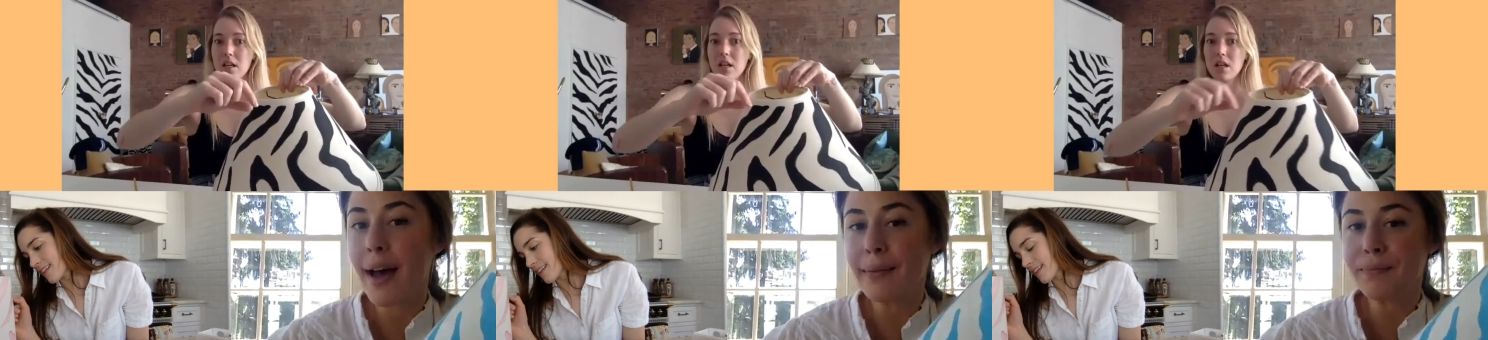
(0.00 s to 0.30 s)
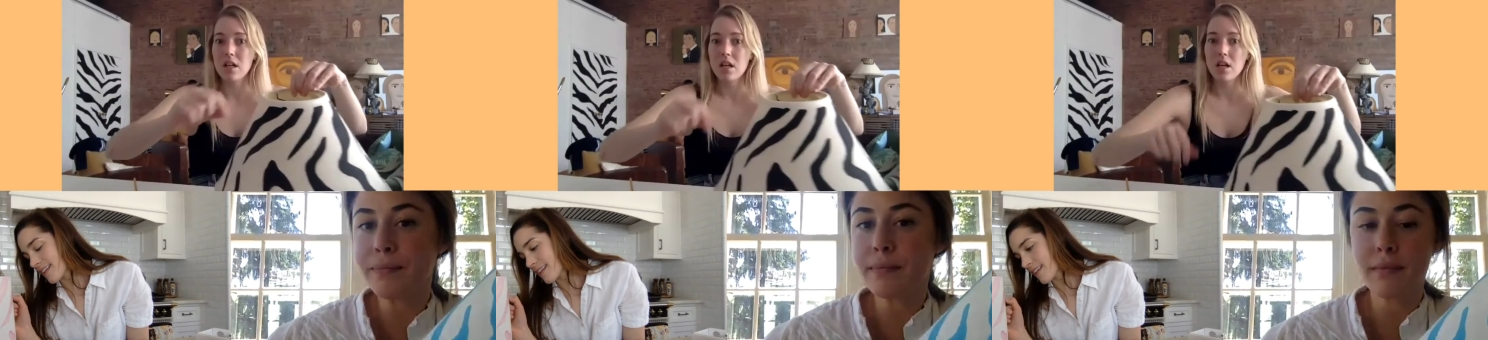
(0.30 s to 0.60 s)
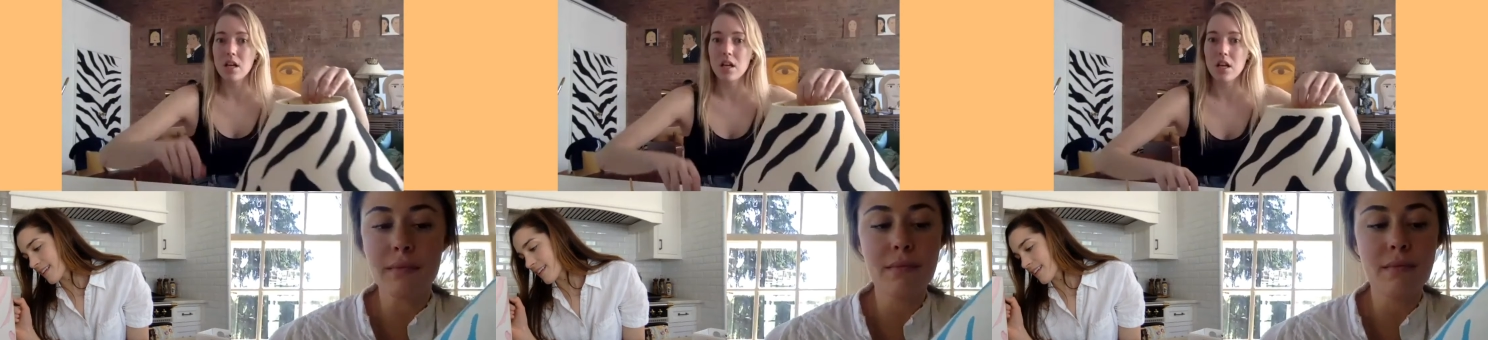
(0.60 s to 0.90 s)

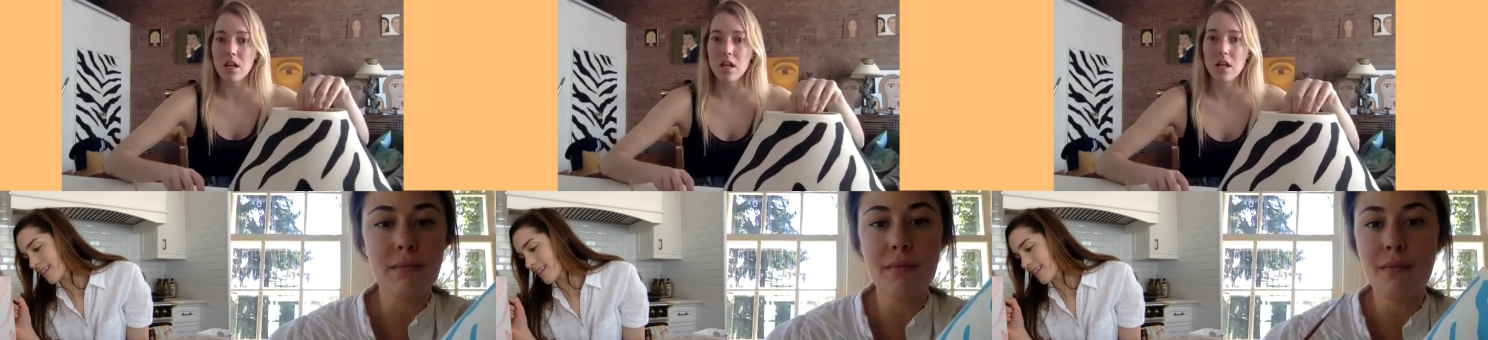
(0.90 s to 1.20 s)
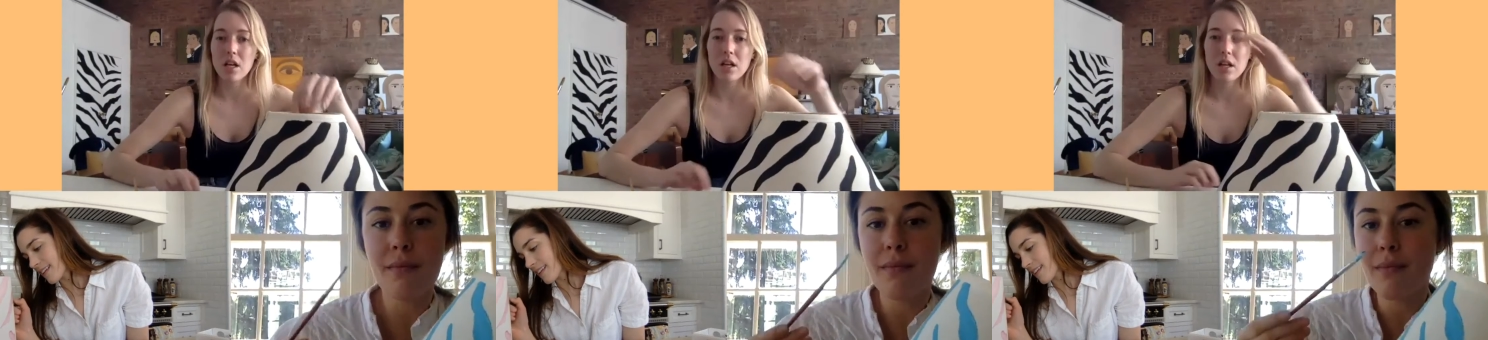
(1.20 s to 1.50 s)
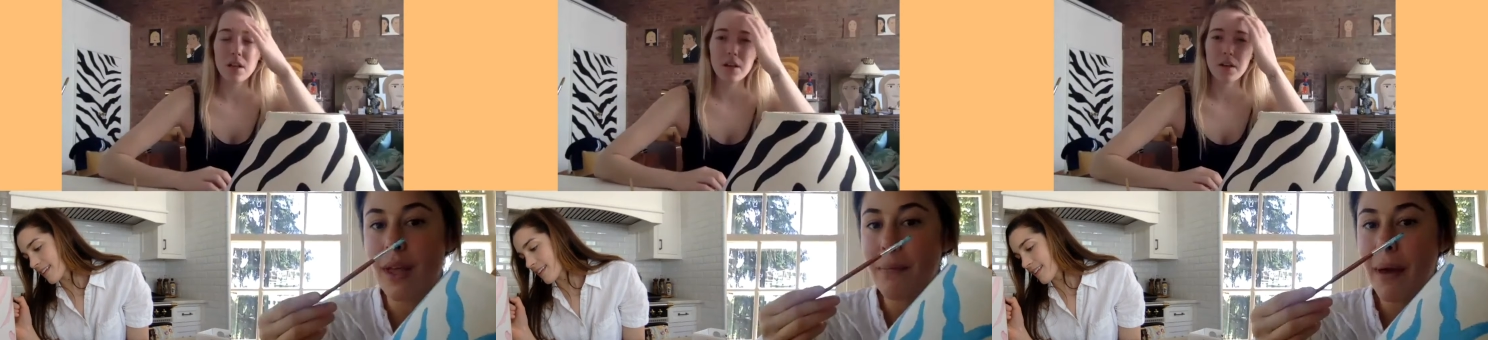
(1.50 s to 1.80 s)
Speaker 1: um,
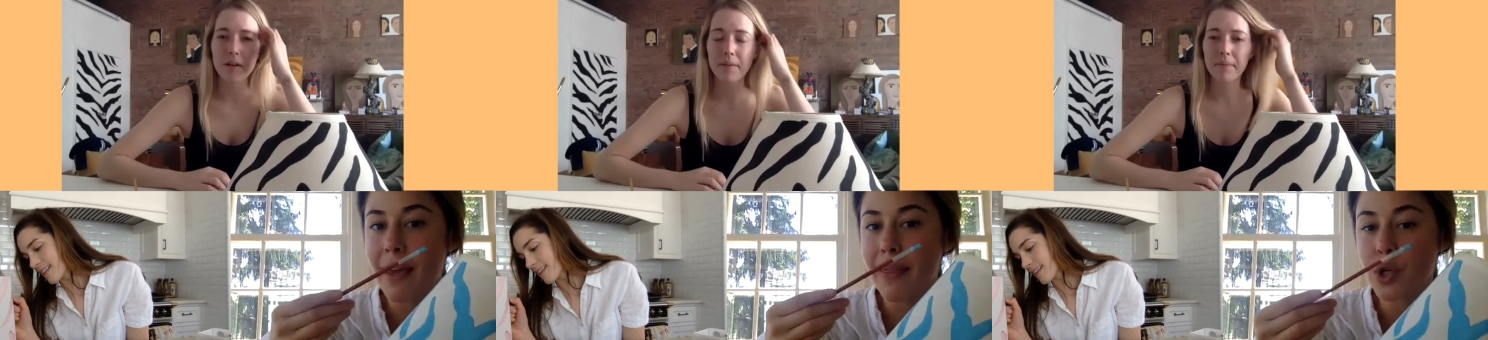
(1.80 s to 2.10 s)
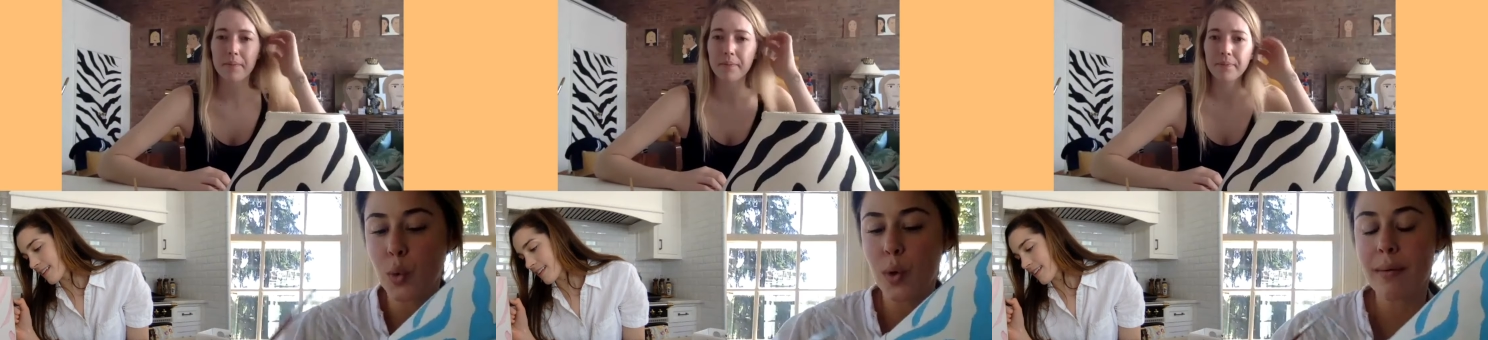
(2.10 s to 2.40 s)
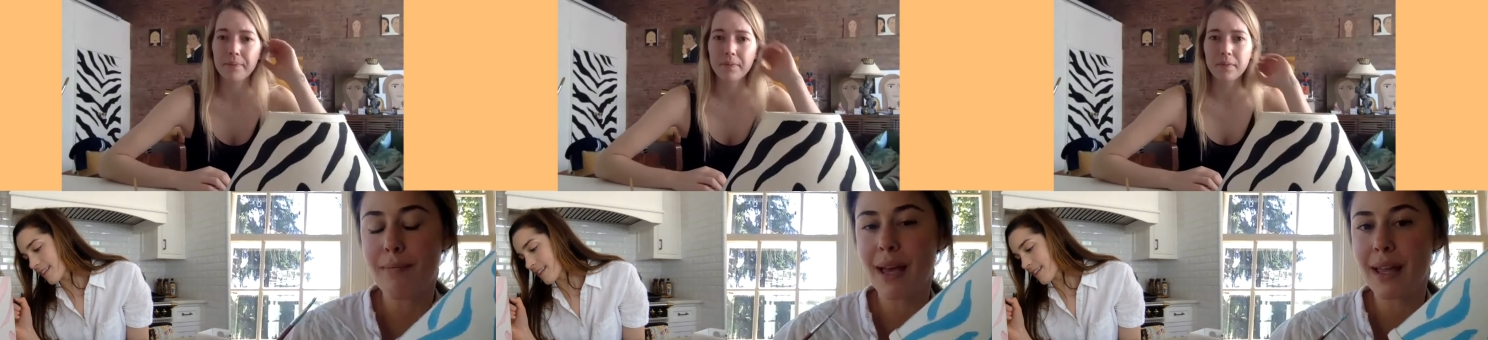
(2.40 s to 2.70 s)
paint the
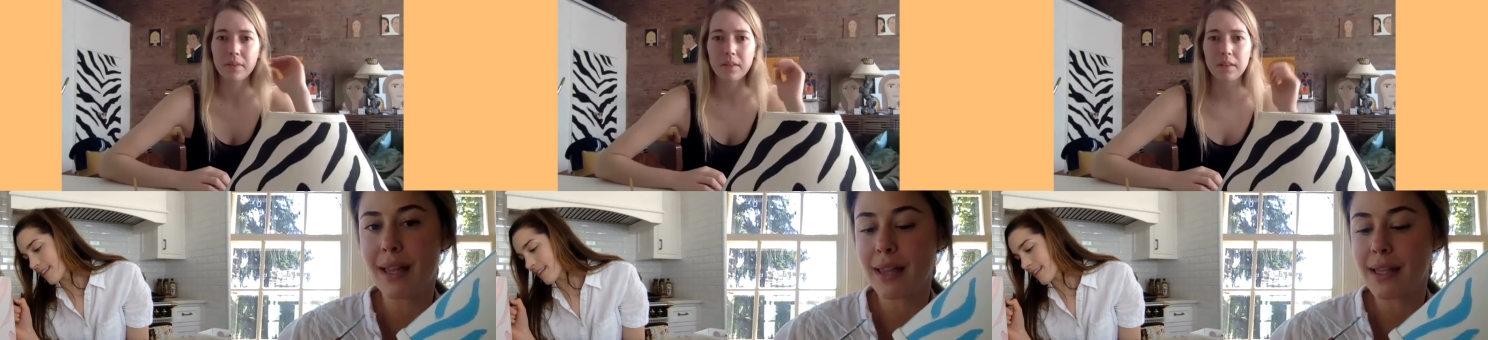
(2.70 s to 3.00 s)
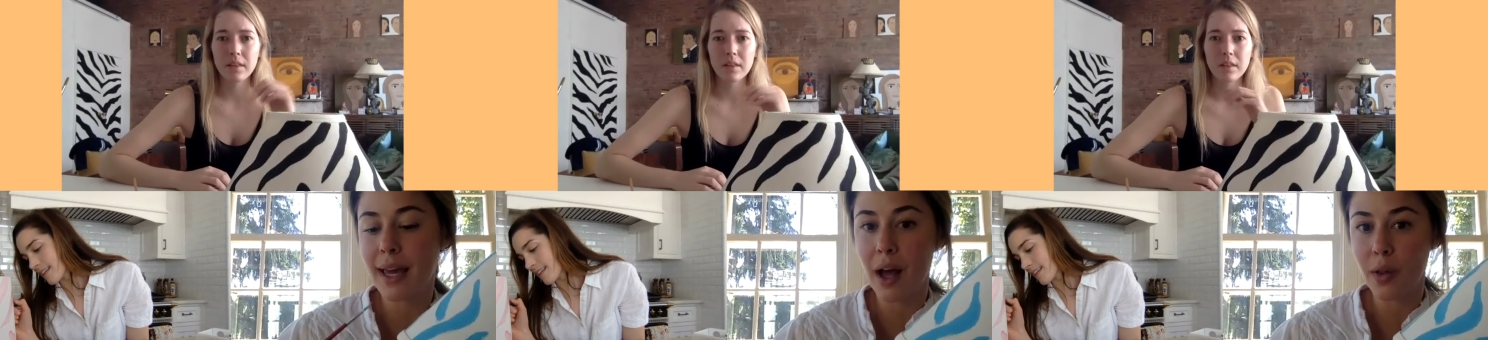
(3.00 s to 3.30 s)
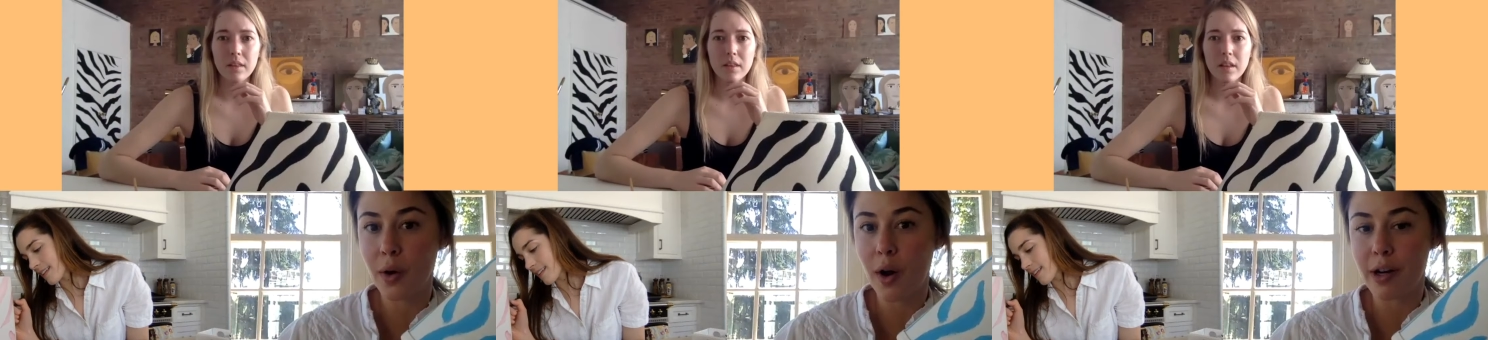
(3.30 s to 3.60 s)
trim the
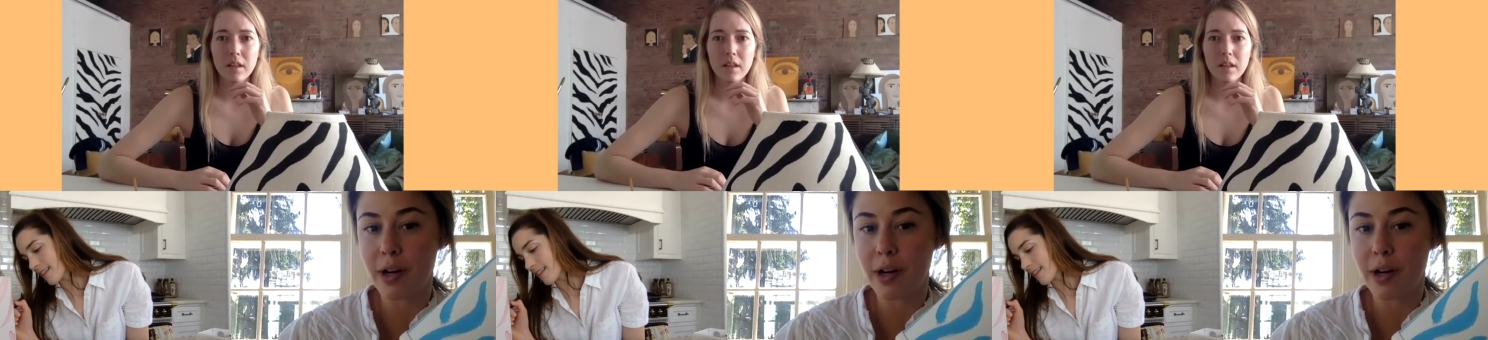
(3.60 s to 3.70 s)
color of